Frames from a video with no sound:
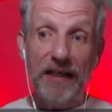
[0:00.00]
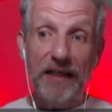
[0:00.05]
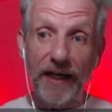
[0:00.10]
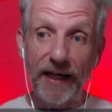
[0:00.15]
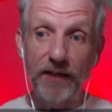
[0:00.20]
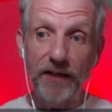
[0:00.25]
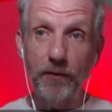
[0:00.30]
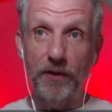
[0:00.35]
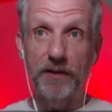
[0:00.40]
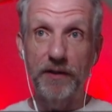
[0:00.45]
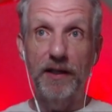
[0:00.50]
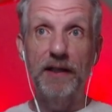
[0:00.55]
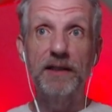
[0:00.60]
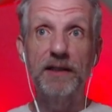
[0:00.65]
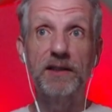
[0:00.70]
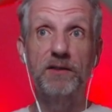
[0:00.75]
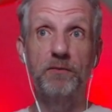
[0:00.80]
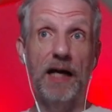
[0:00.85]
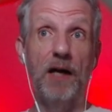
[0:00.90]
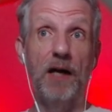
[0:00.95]
Anyway, that
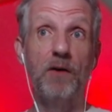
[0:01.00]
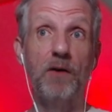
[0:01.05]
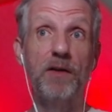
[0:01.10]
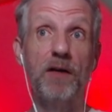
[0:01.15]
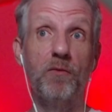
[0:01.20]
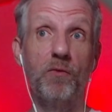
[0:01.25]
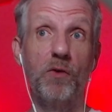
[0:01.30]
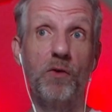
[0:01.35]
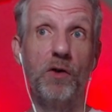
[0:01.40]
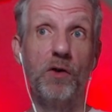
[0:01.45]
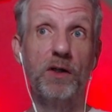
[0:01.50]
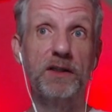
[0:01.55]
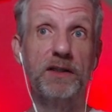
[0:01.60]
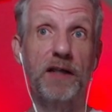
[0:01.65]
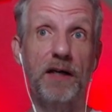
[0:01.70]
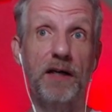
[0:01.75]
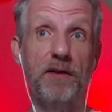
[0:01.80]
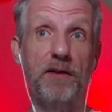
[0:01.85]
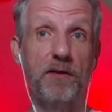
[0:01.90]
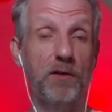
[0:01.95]
is how that works, and
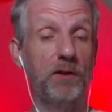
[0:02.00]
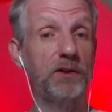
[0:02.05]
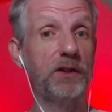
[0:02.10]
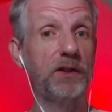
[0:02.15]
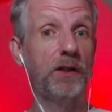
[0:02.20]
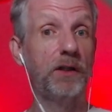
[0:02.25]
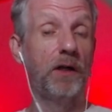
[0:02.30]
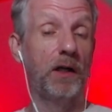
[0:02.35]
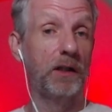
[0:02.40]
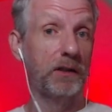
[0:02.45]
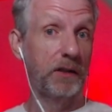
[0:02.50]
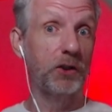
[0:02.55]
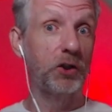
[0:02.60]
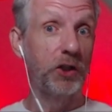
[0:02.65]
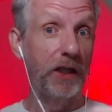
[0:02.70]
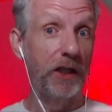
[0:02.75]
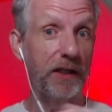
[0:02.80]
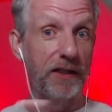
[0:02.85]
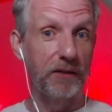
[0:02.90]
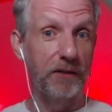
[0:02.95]
I thought, you know, I'll
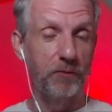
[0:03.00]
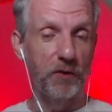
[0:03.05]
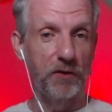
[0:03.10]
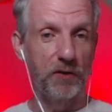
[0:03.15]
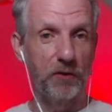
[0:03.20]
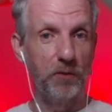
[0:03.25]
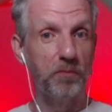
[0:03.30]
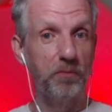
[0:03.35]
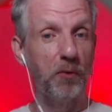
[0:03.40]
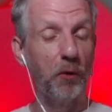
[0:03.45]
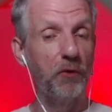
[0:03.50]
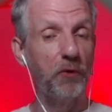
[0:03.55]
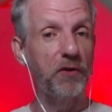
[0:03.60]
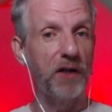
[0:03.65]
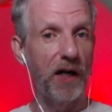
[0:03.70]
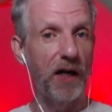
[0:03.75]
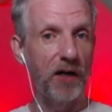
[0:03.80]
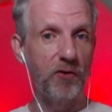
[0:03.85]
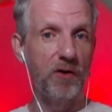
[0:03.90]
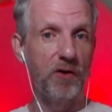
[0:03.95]
share that with you, both the
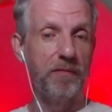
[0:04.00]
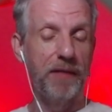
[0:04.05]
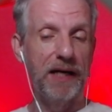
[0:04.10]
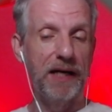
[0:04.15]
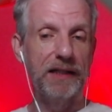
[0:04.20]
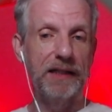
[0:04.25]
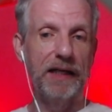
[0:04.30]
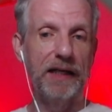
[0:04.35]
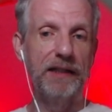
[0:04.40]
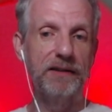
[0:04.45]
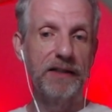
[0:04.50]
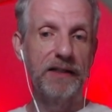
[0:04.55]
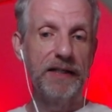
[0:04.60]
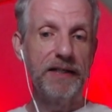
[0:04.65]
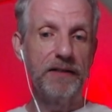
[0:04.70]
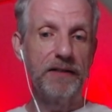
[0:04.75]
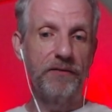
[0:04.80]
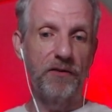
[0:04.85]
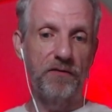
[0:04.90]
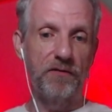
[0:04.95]
Iray matte and
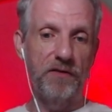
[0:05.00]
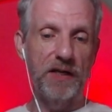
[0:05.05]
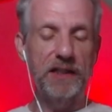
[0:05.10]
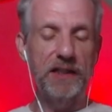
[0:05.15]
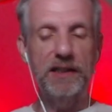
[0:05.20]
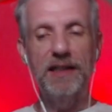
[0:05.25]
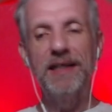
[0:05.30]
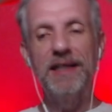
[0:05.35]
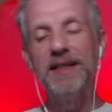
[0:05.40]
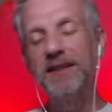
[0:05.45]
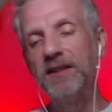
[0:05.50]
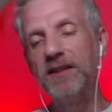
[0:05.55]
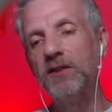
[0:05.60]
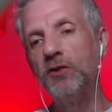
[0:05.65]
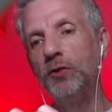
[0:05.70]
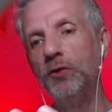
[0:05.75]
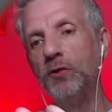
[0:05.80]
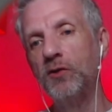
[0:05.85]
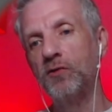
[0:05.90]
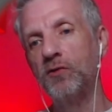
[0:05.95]
the fact, is it
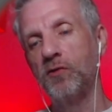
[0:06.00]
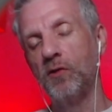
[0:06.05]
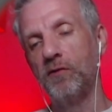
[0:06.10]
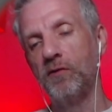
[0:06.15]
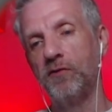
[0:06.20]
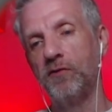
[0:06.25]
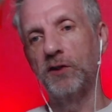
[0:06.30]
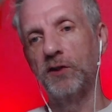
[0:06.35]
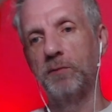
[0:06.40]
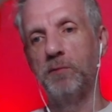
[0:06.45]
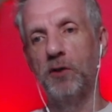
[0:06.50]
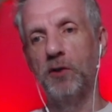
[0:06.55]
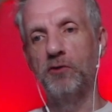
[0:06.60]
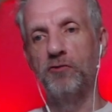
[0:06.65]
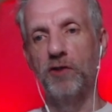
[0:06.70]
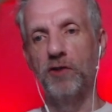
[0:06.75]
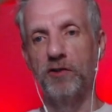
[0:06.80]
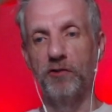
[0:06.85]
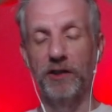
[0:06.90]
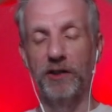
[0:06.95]
useful spot
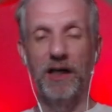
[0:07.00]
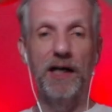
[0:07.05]
rendering?